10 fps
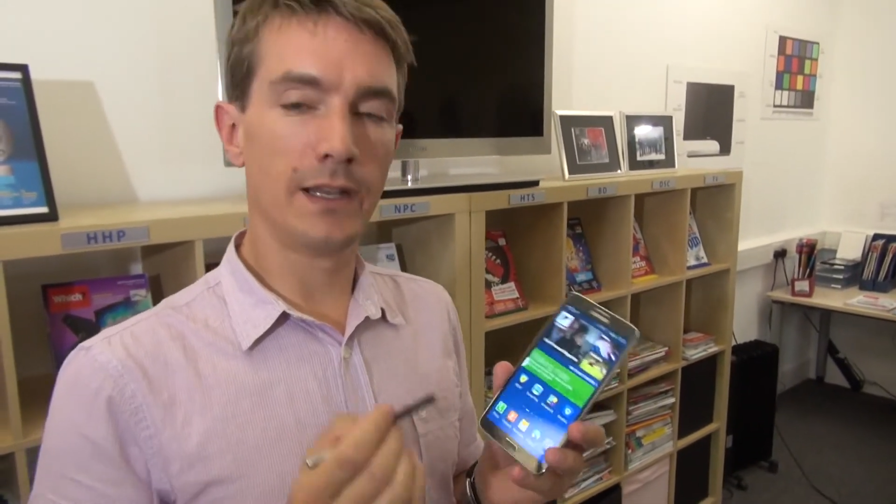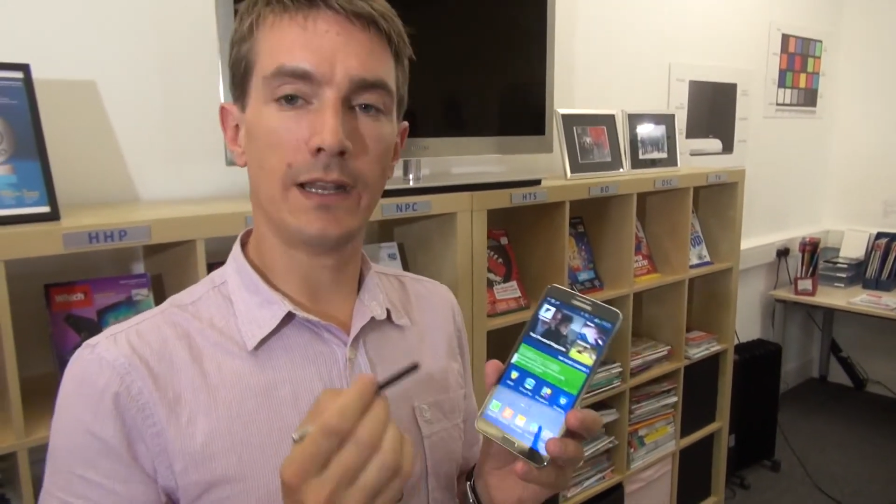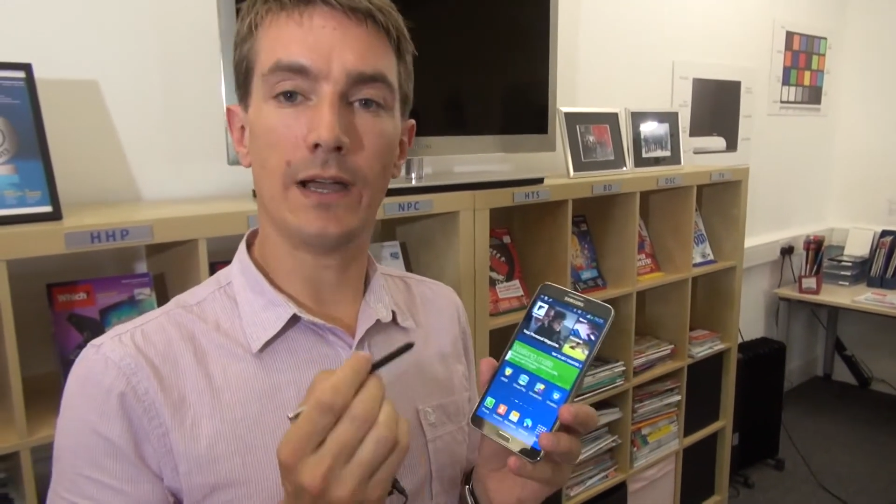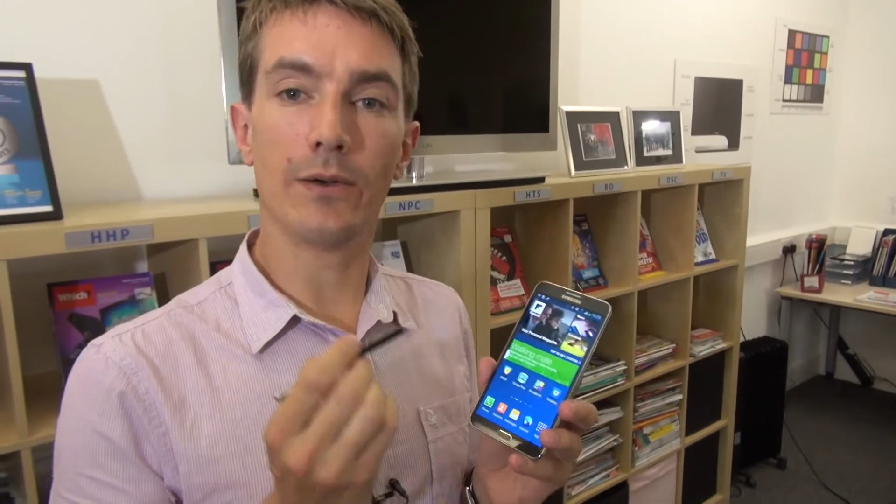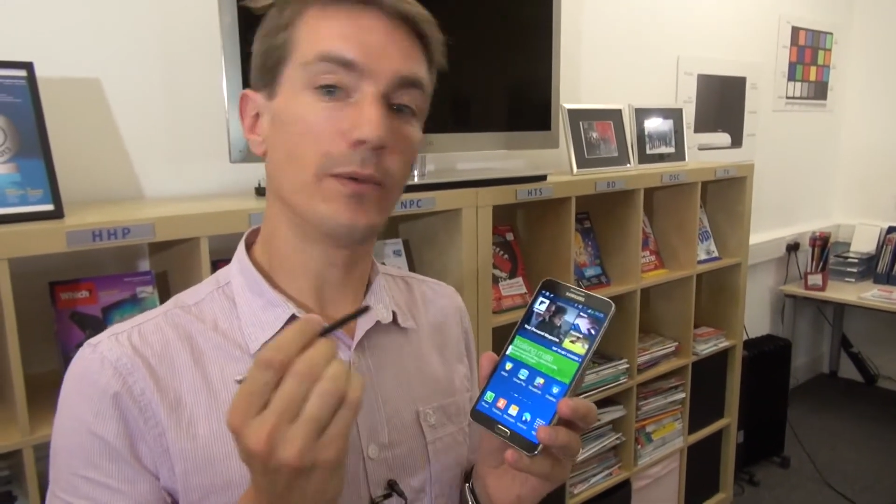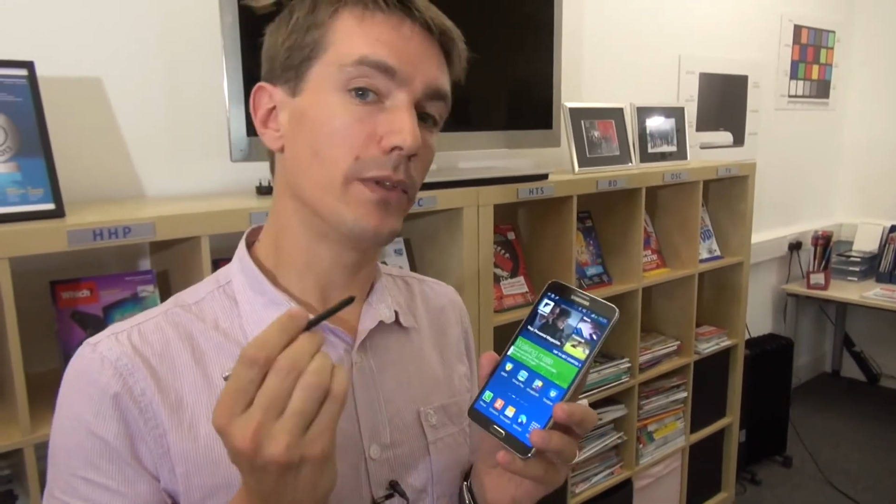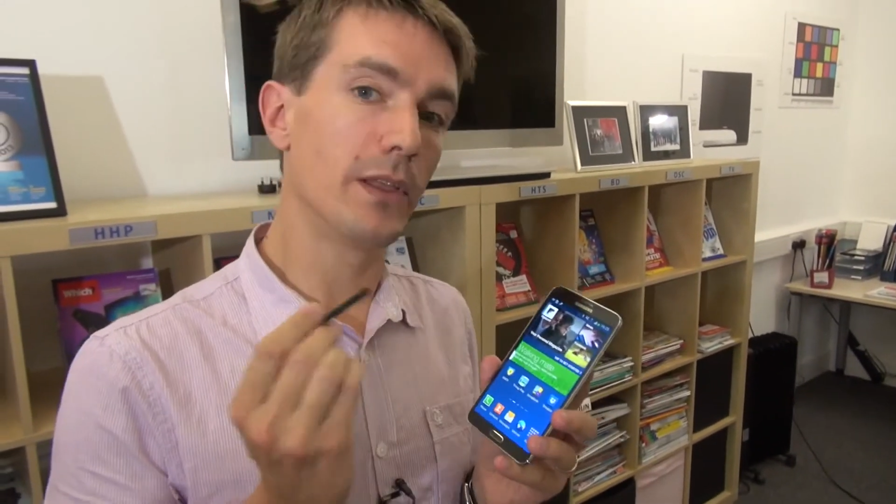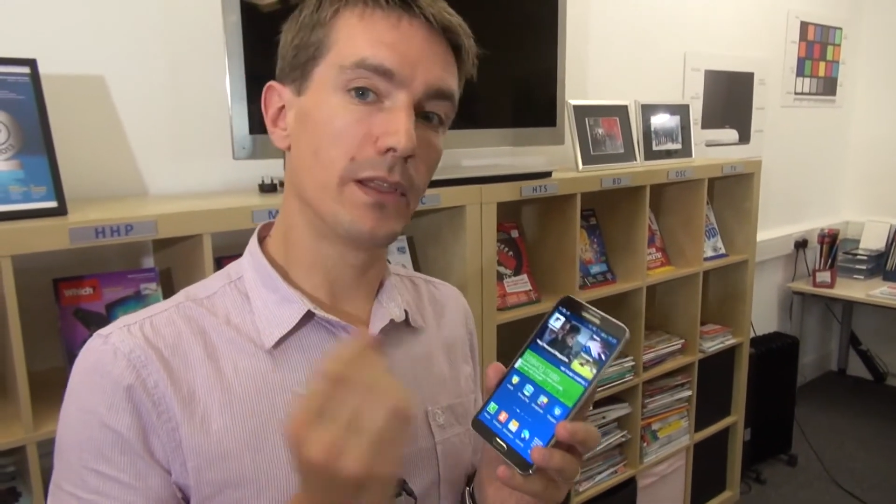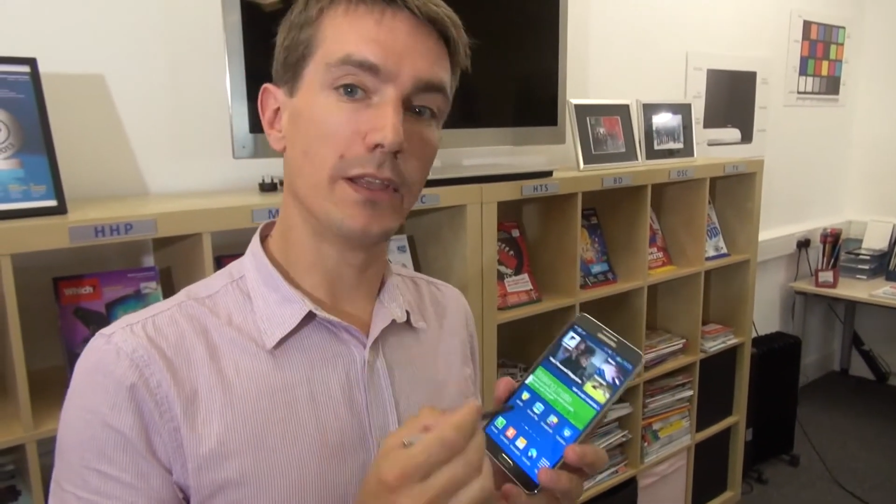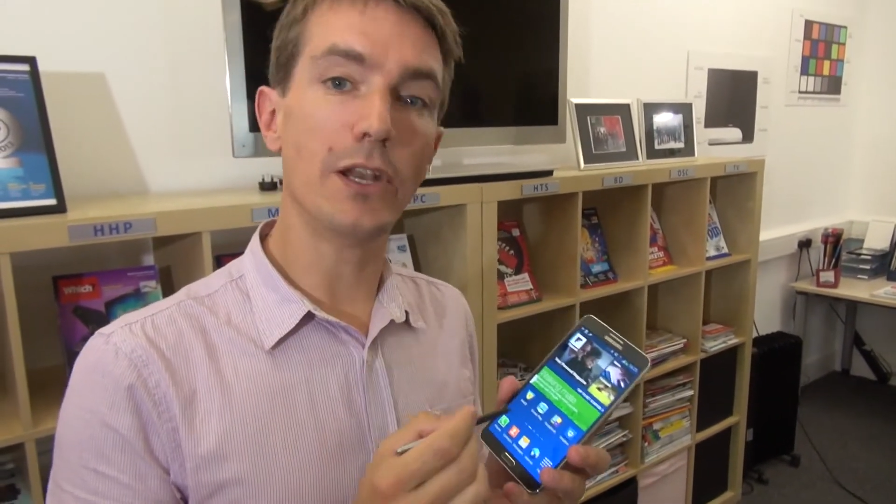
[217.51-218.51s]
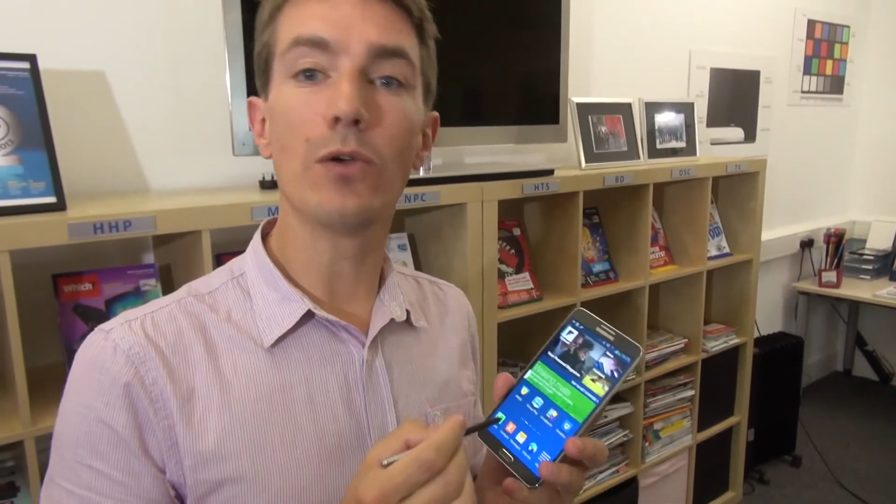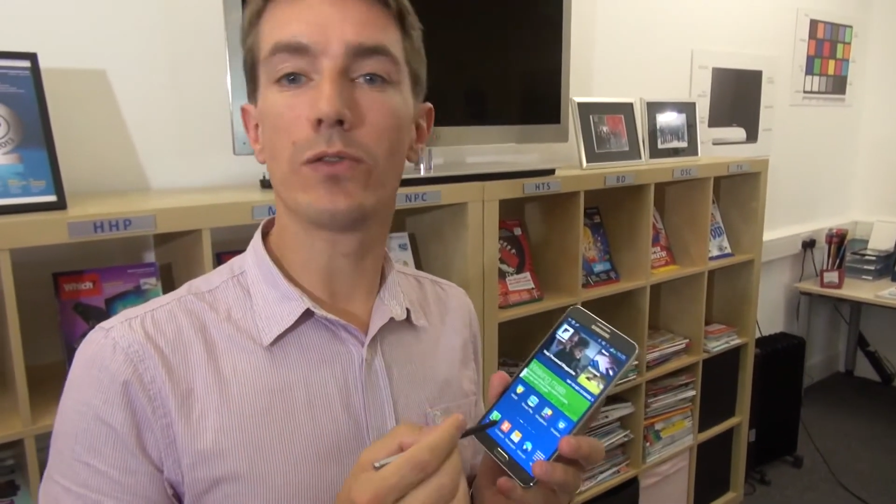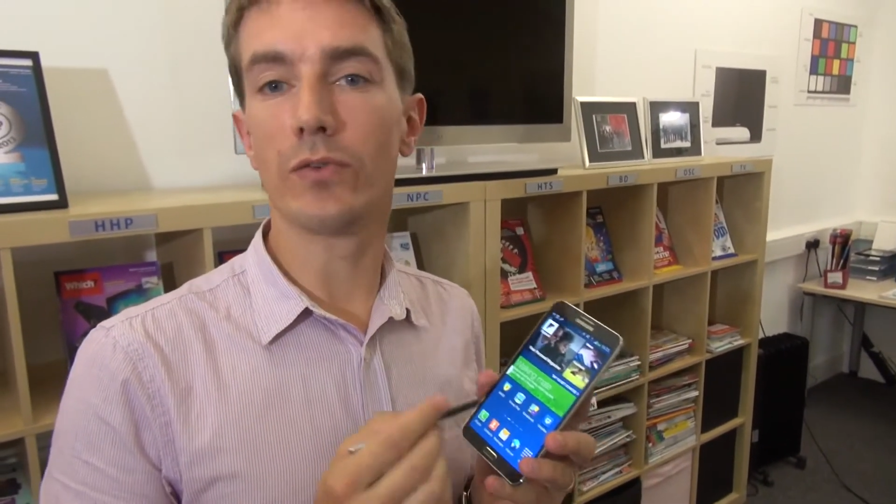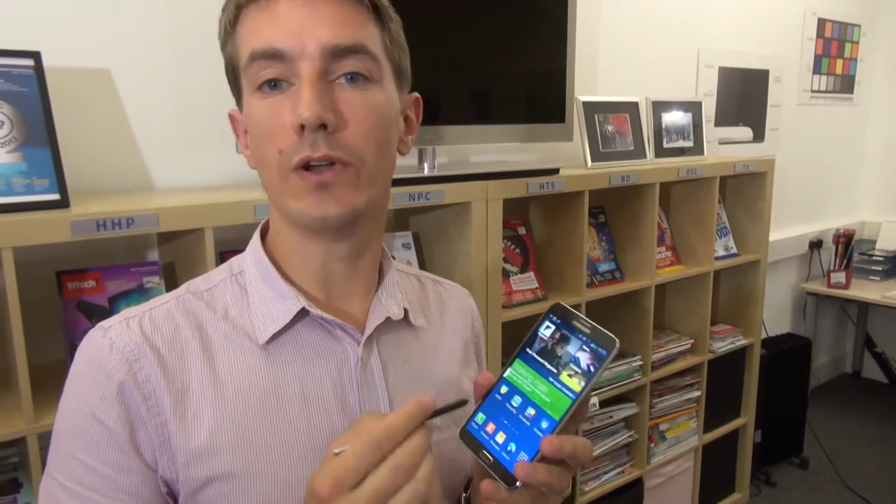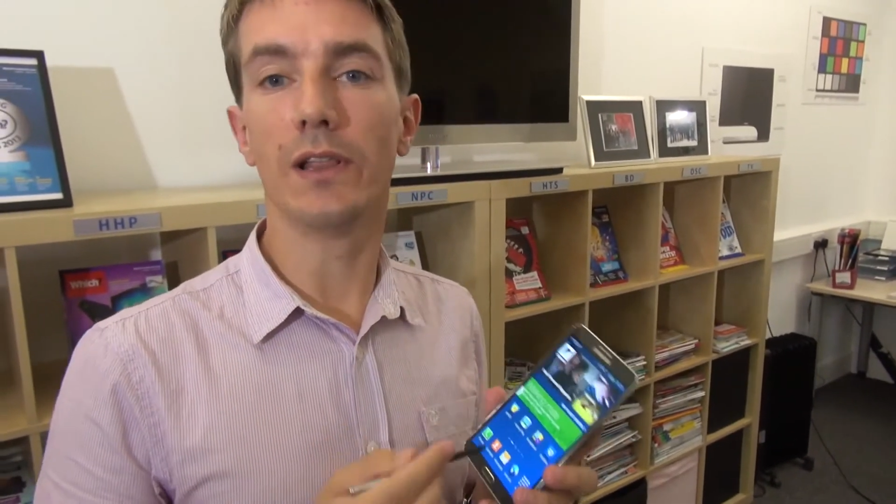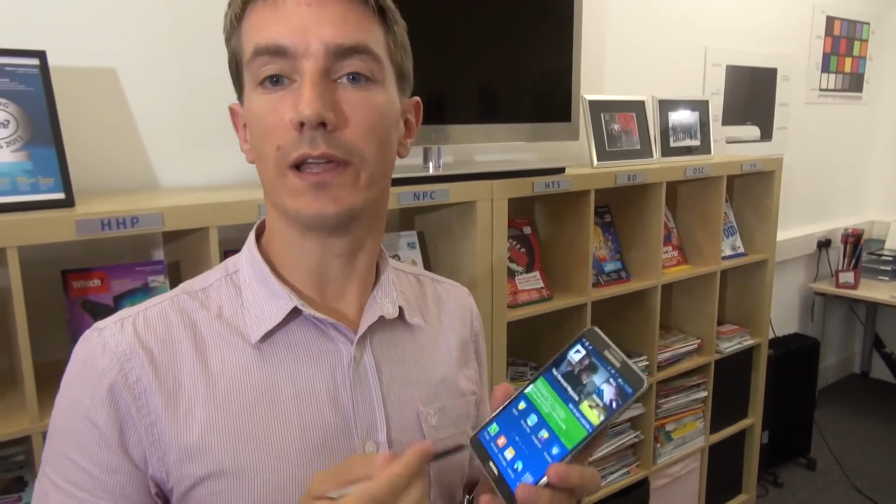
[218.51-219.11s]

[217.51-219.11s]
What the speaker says: Now, the Note 3,